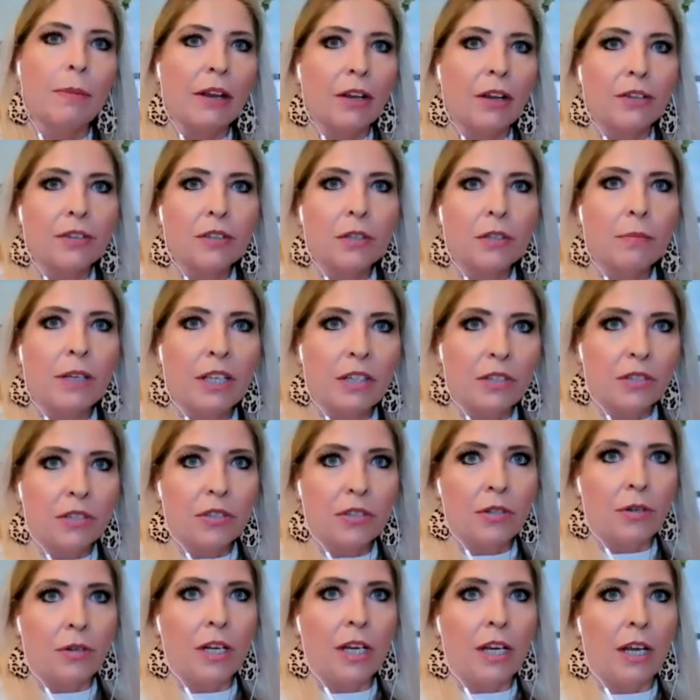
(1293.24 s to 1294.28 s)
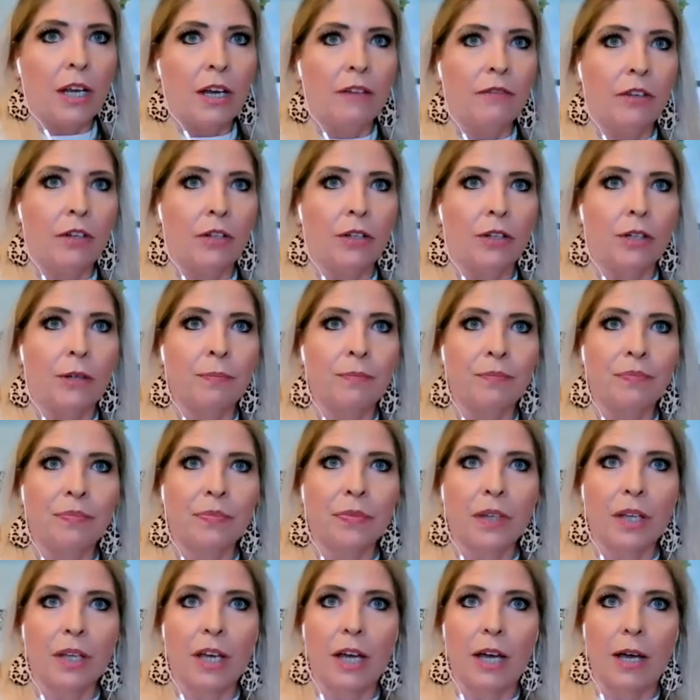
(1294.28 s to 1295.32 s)
about also being a student of your
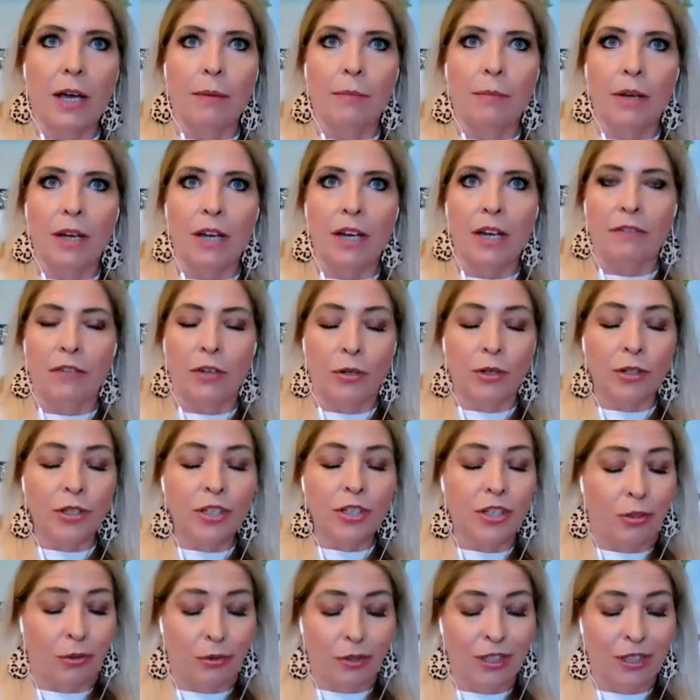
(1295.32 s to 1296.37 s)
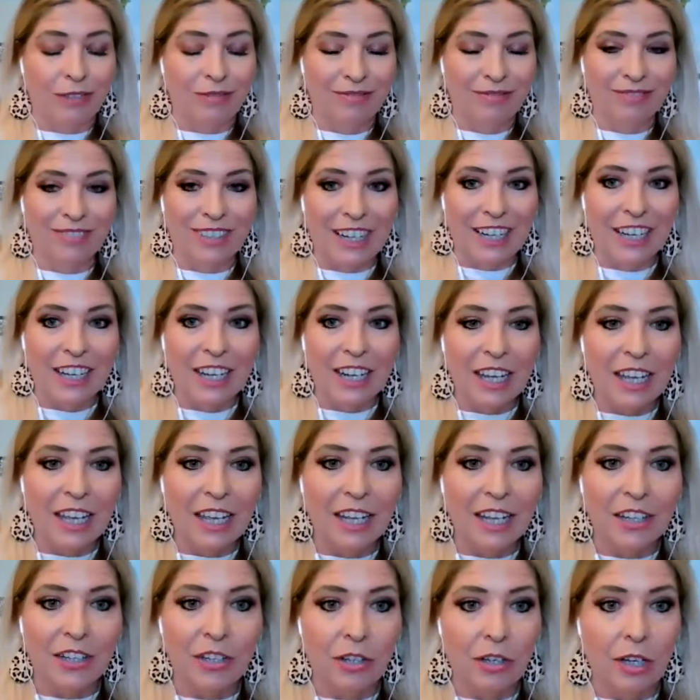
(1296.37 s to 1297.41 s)
um, of your children, right?
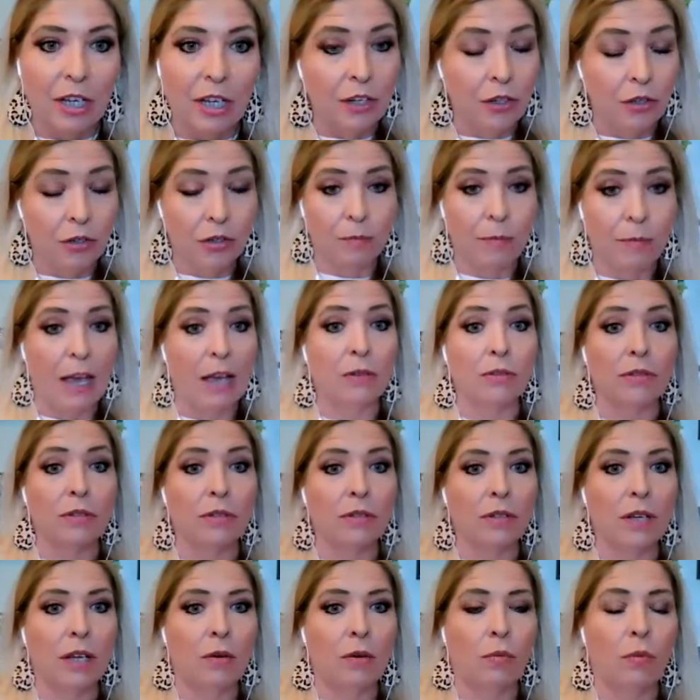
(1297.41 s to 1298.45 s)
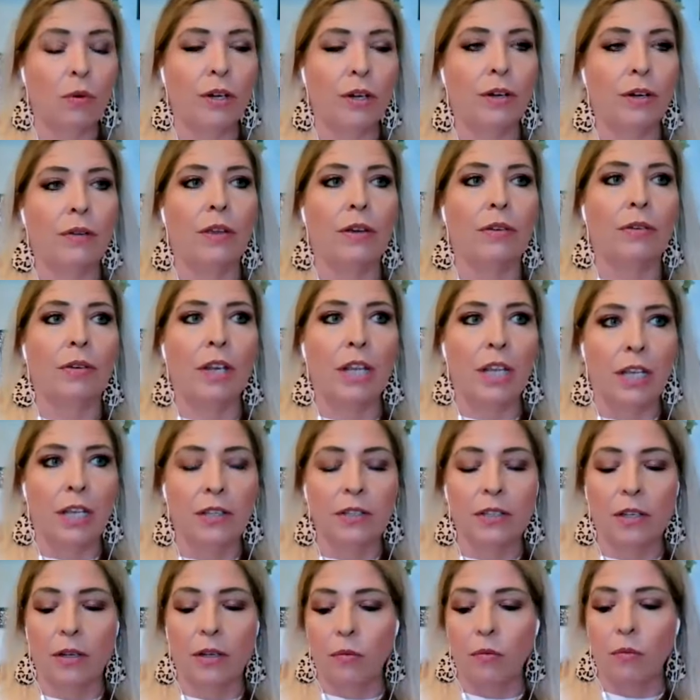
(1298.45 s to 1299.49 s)
And, and your spouse, and what are their
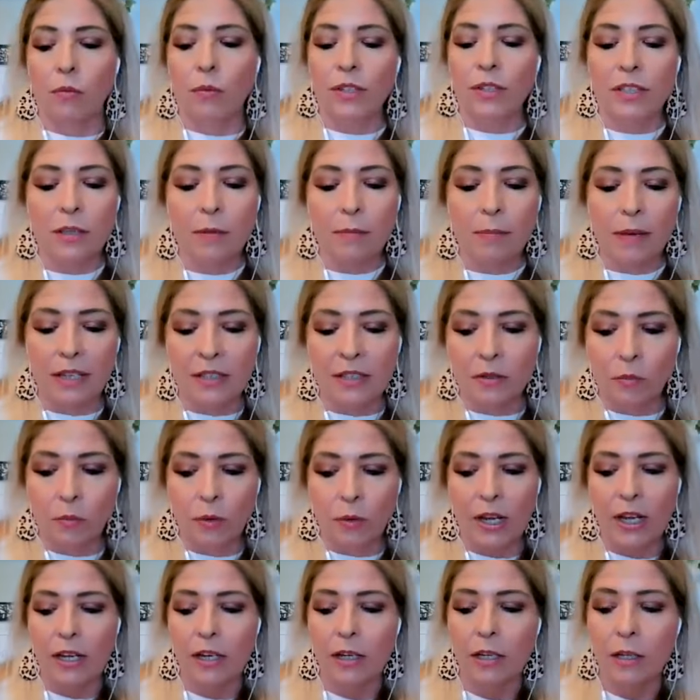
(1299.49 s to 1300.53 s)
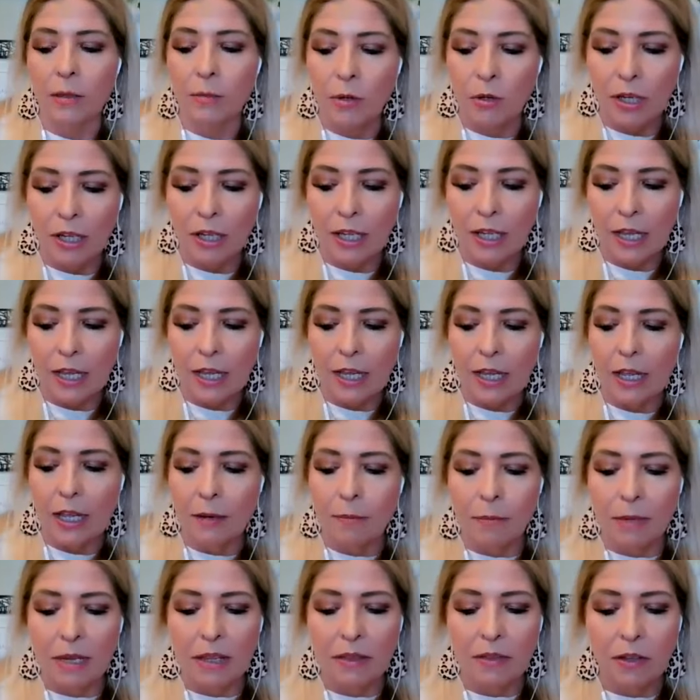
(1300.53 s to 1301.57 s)
needs, and what's the best way to communicate
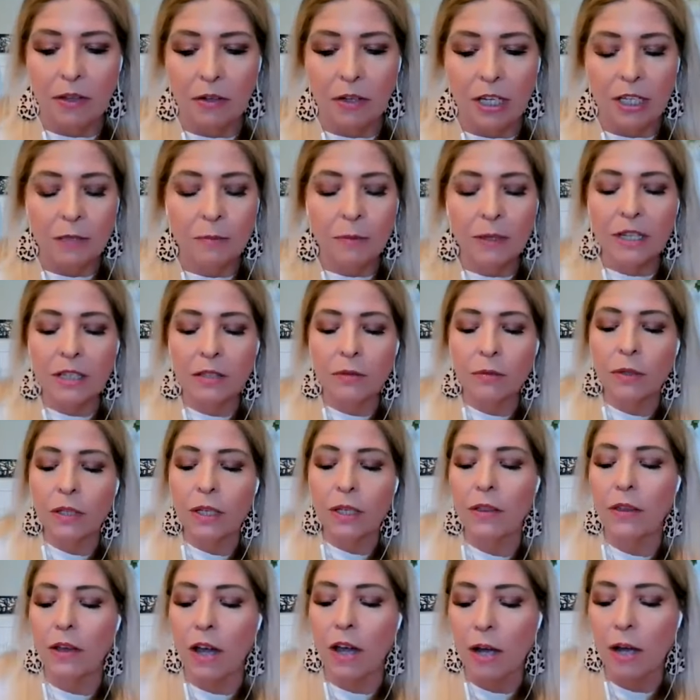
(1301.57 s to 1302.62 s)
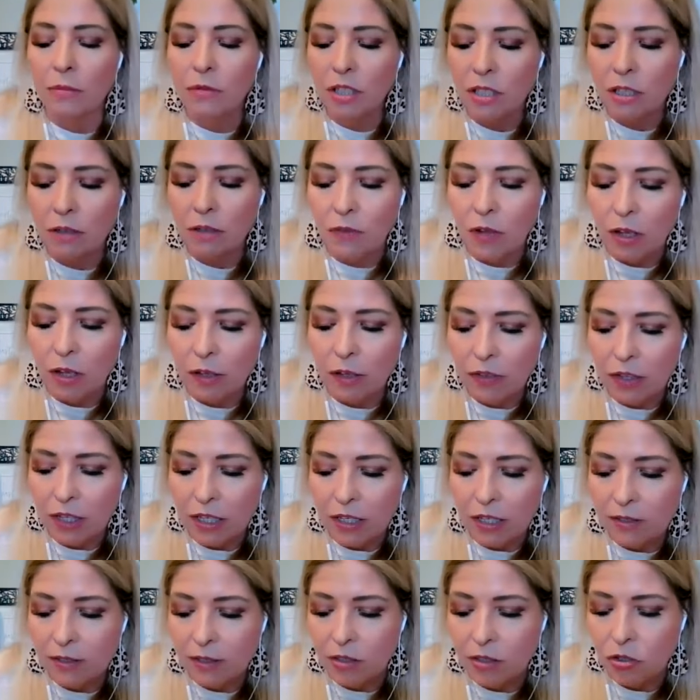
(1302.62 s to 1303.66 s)
and meet their needs? Because really the object of all of
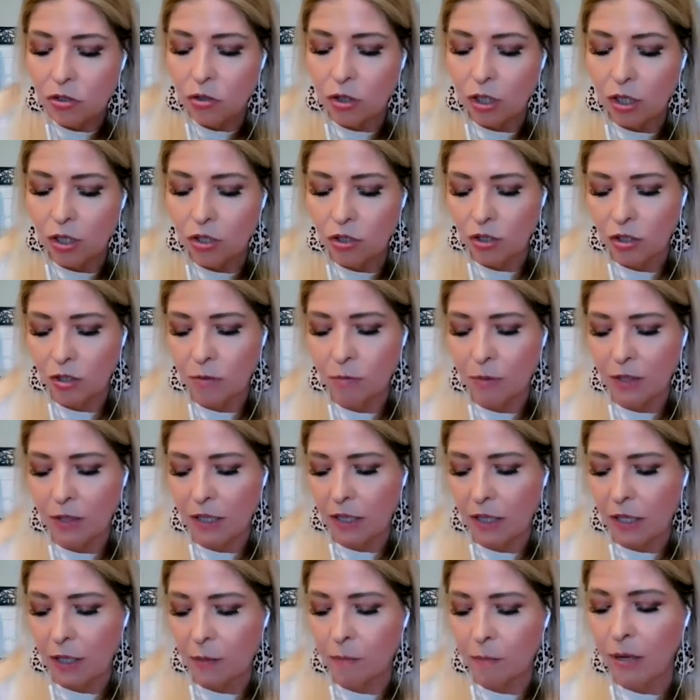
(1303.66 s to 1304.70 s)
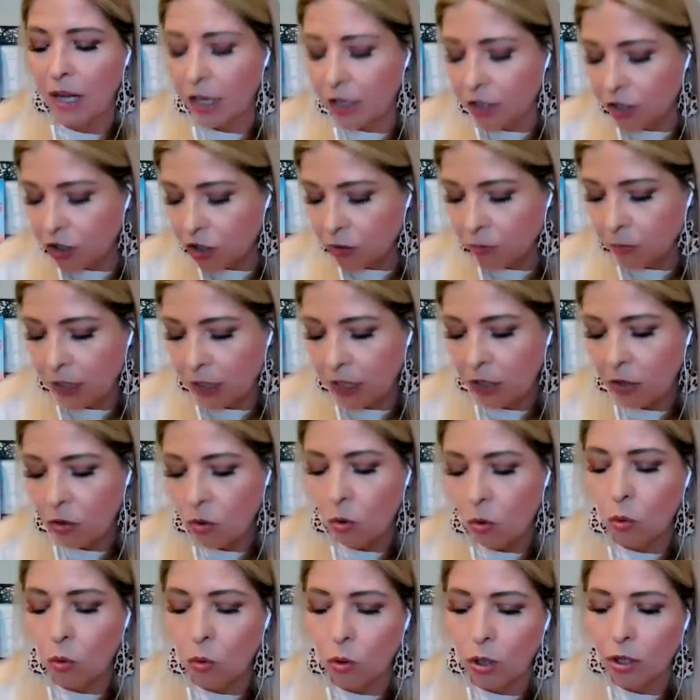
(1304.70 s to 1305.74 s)
this shouldn't just be like punishment
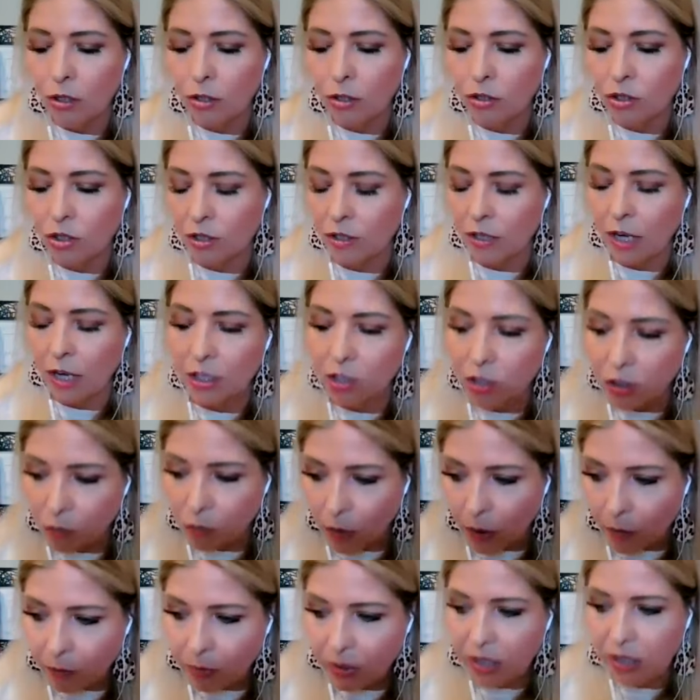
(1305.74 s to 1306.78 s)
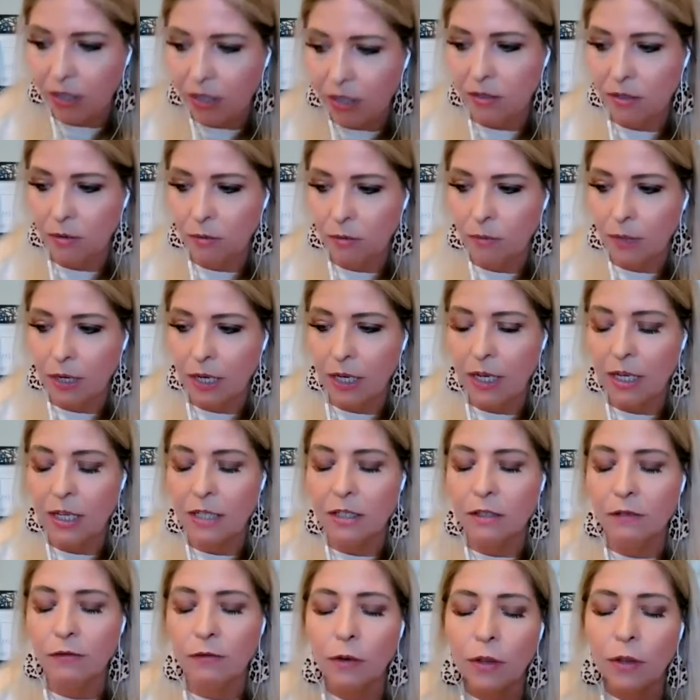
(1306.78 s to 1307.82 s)
or just, I just want peace, right?
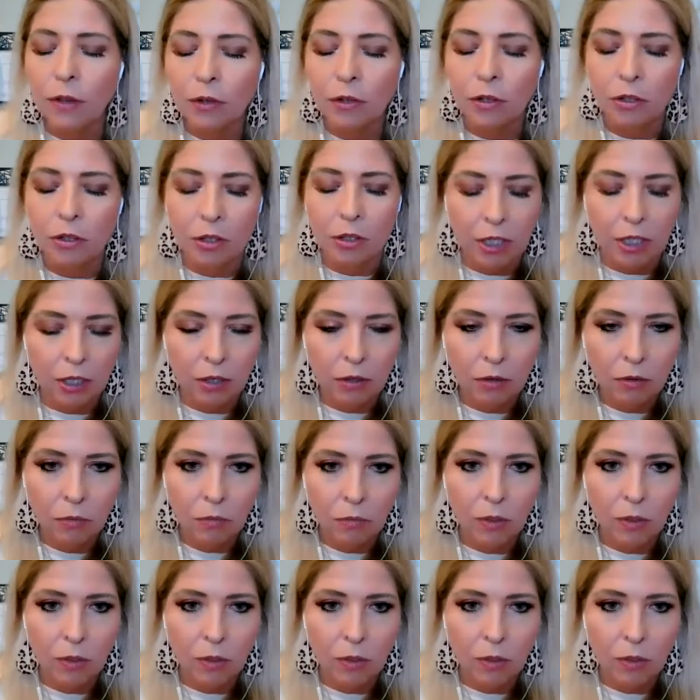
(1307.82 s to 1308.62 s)
It's for their good.